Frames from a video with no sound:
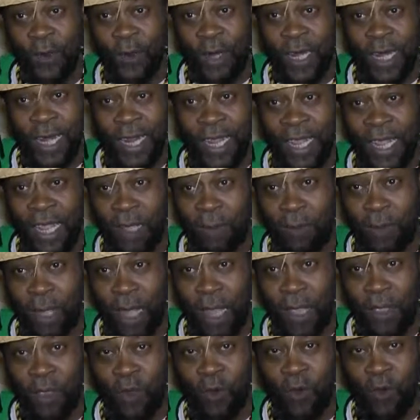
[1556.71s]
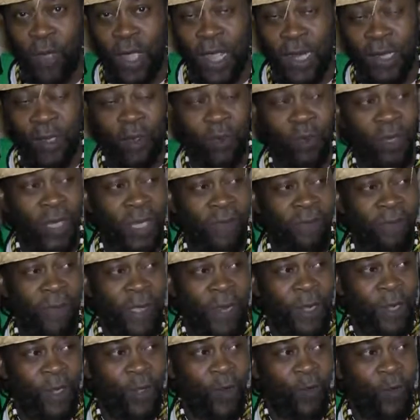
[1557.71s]
to claim or you want to give
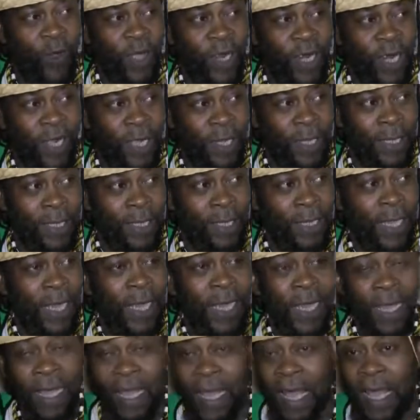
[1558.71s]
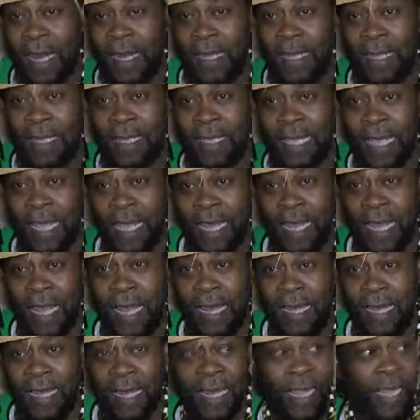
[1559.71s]
unto others and say
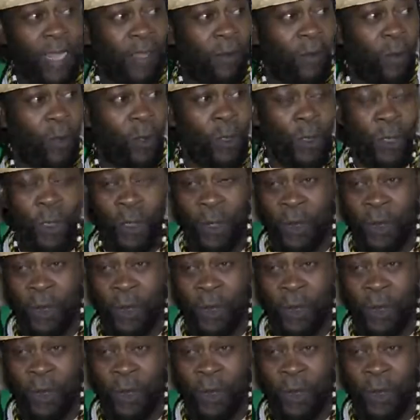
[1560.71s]
that they was